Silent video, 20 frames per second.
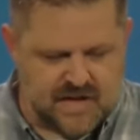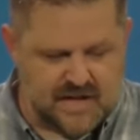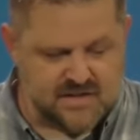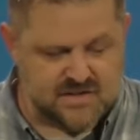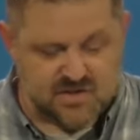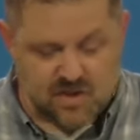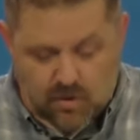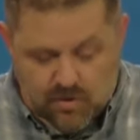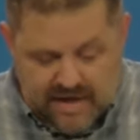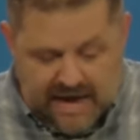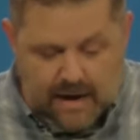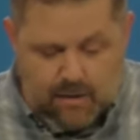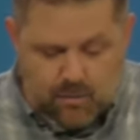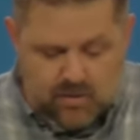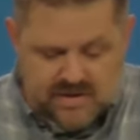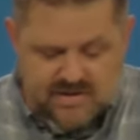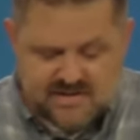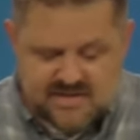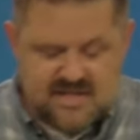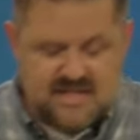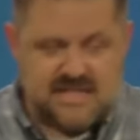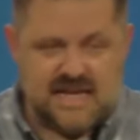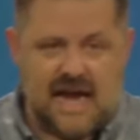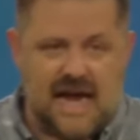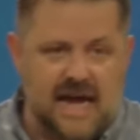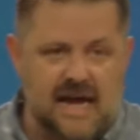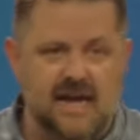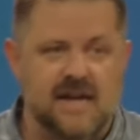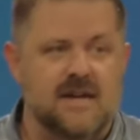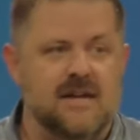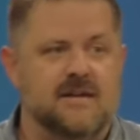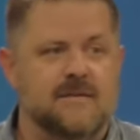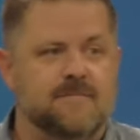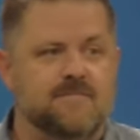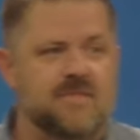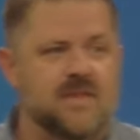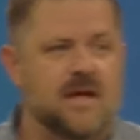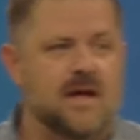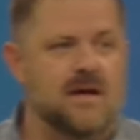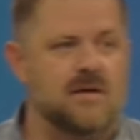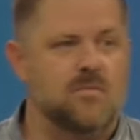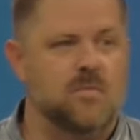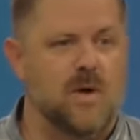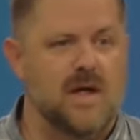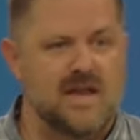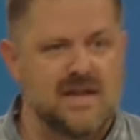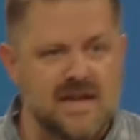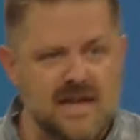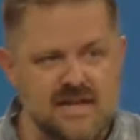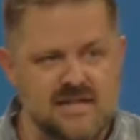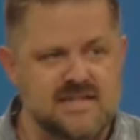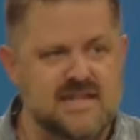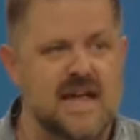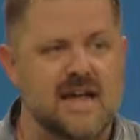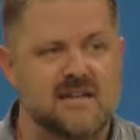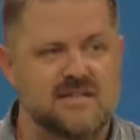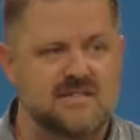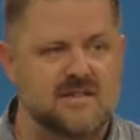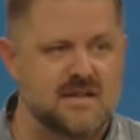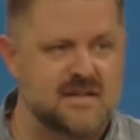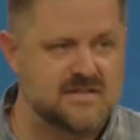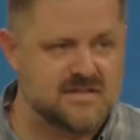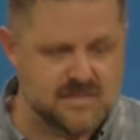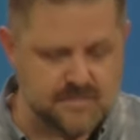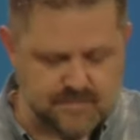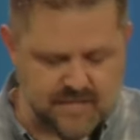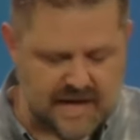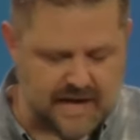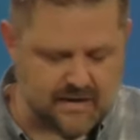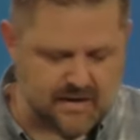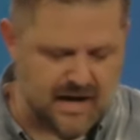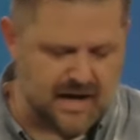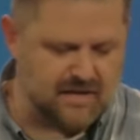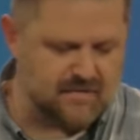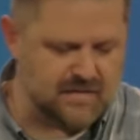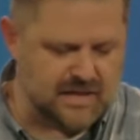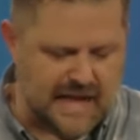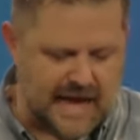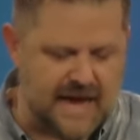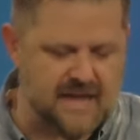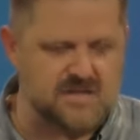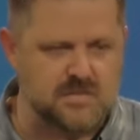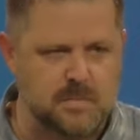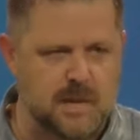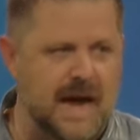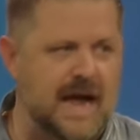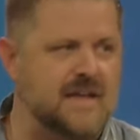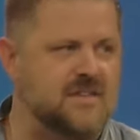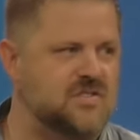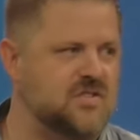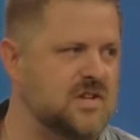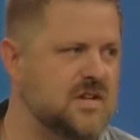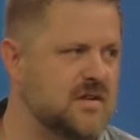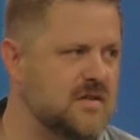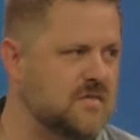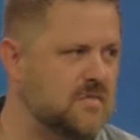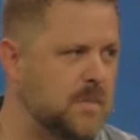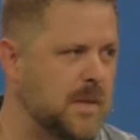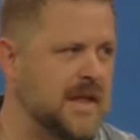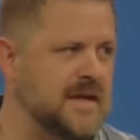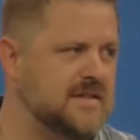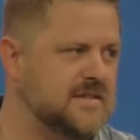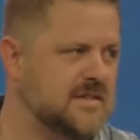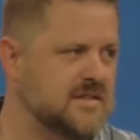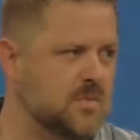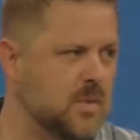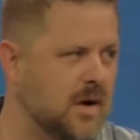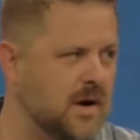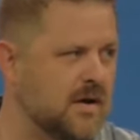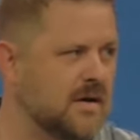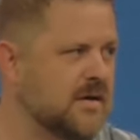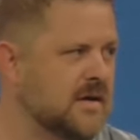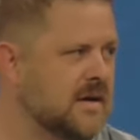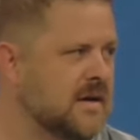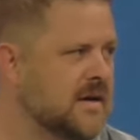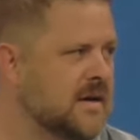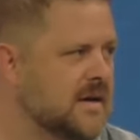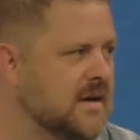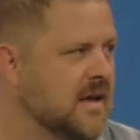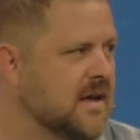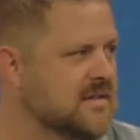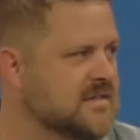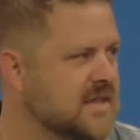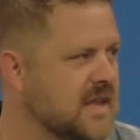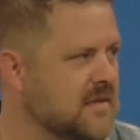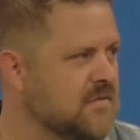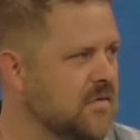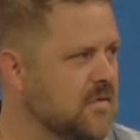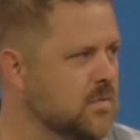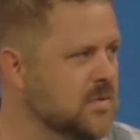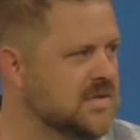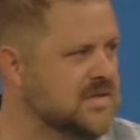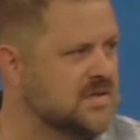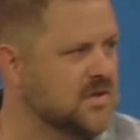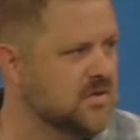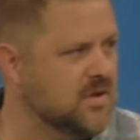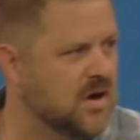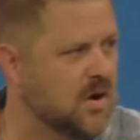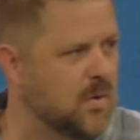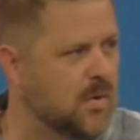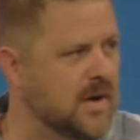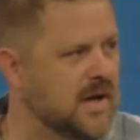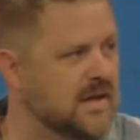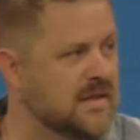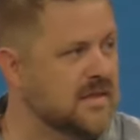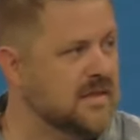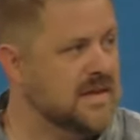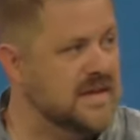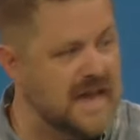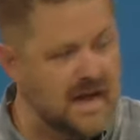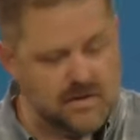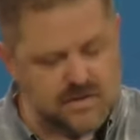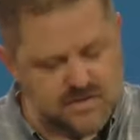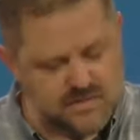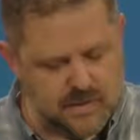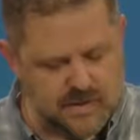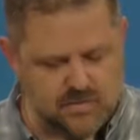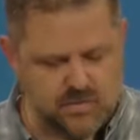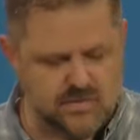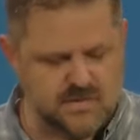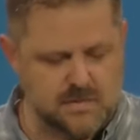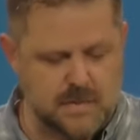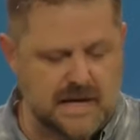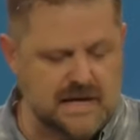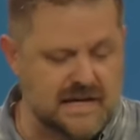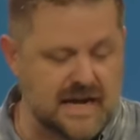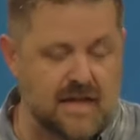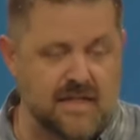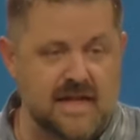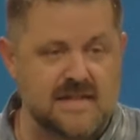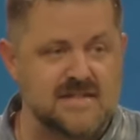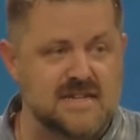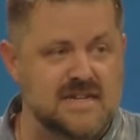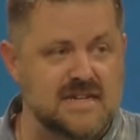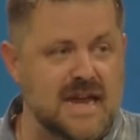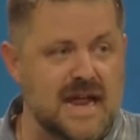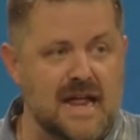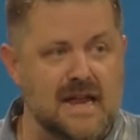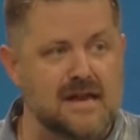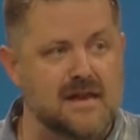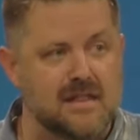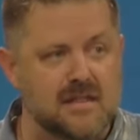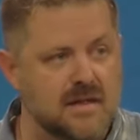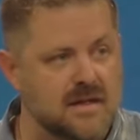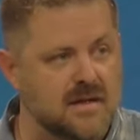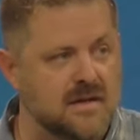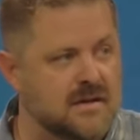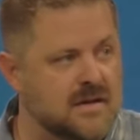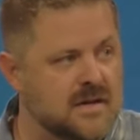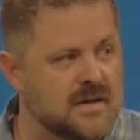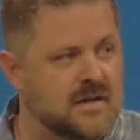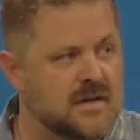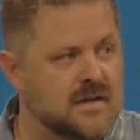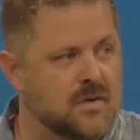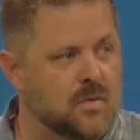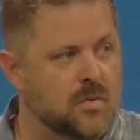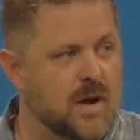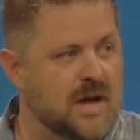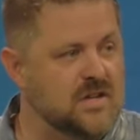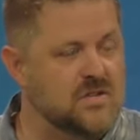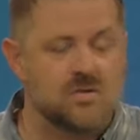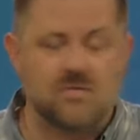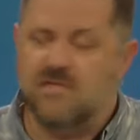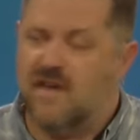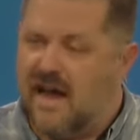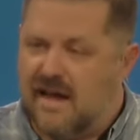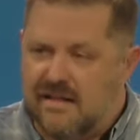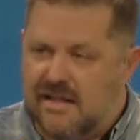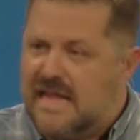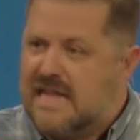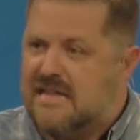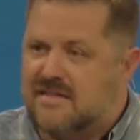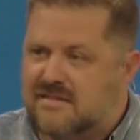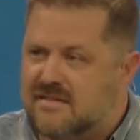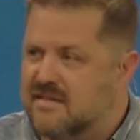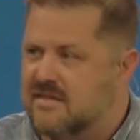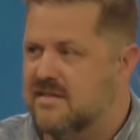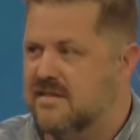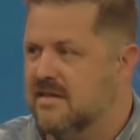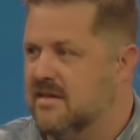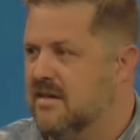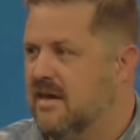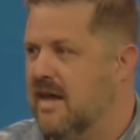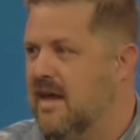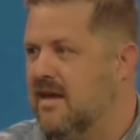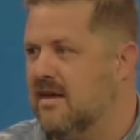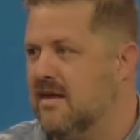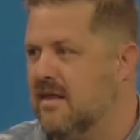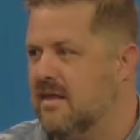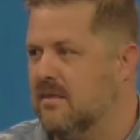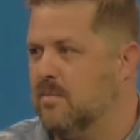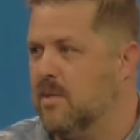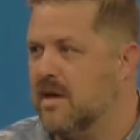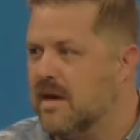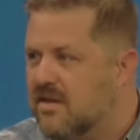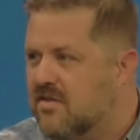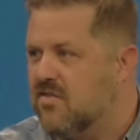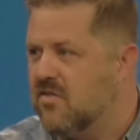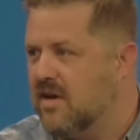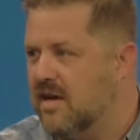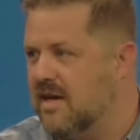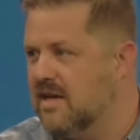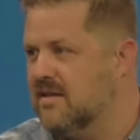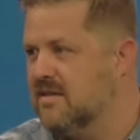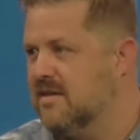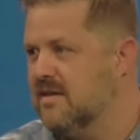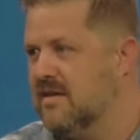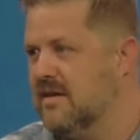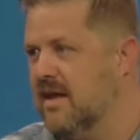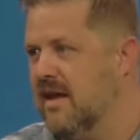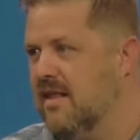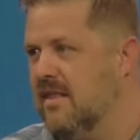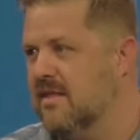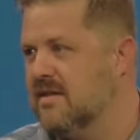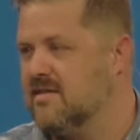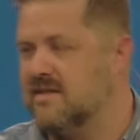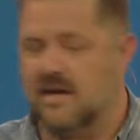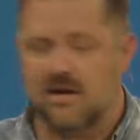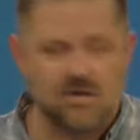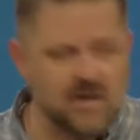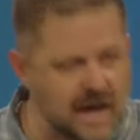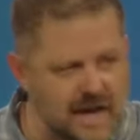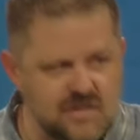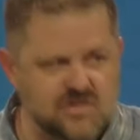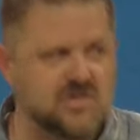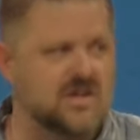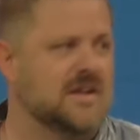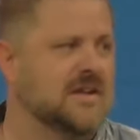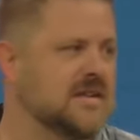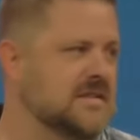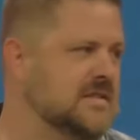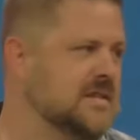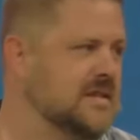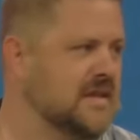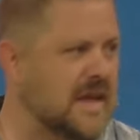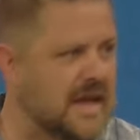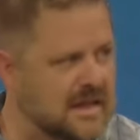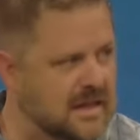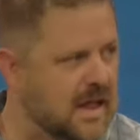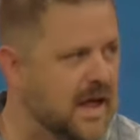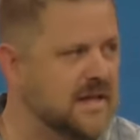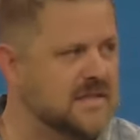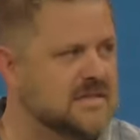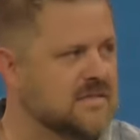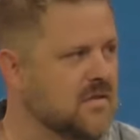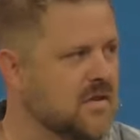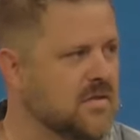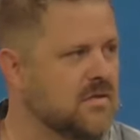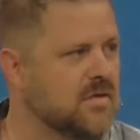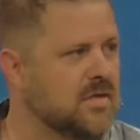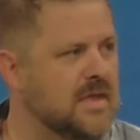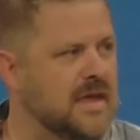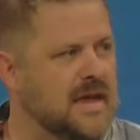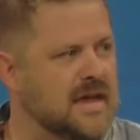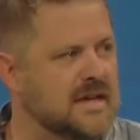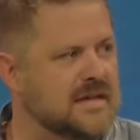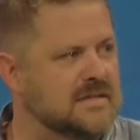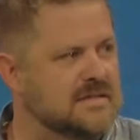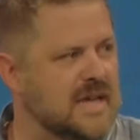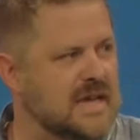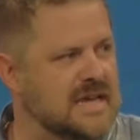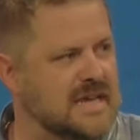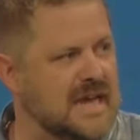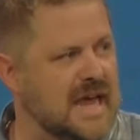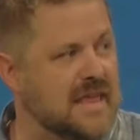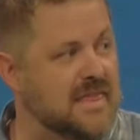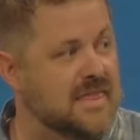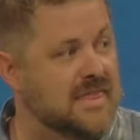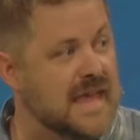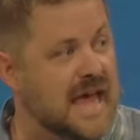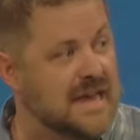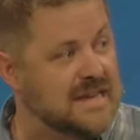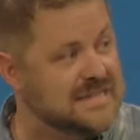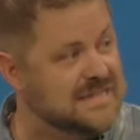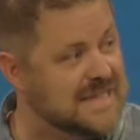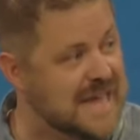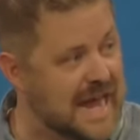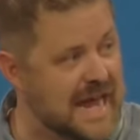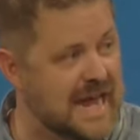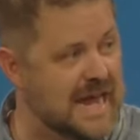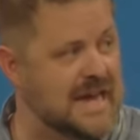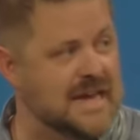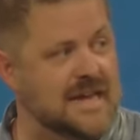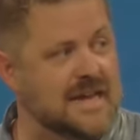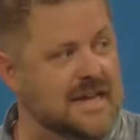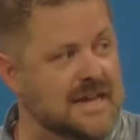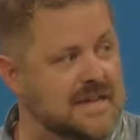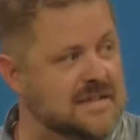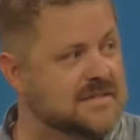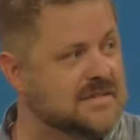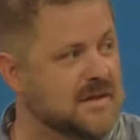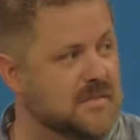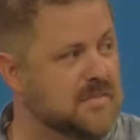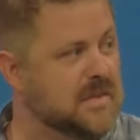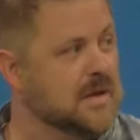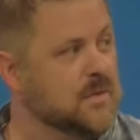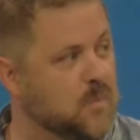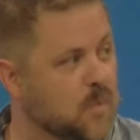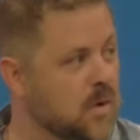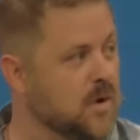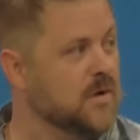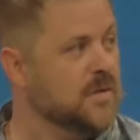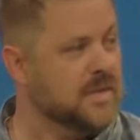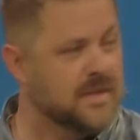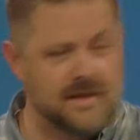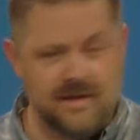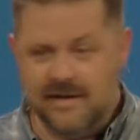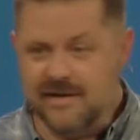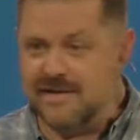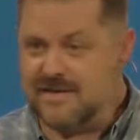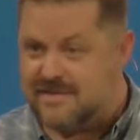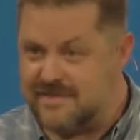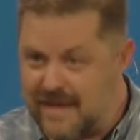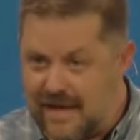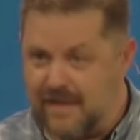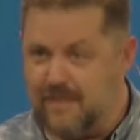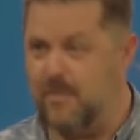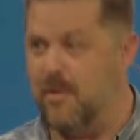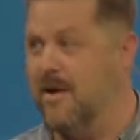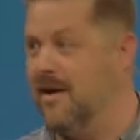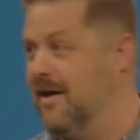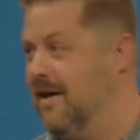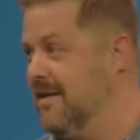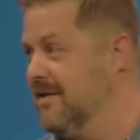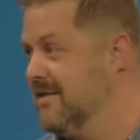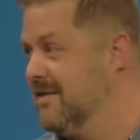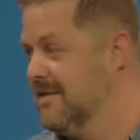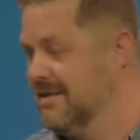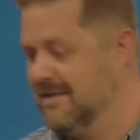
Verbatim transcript: And so that was the day uh, when in Texas, that kind of last bastion of places where uh, slavery was still going, the announcement was made. Now, that didn't end the racial violence, it didn't end the bigotry, it didn't end the segregation, it didn't end lots of other things. And yet, that day is something worth celebrating.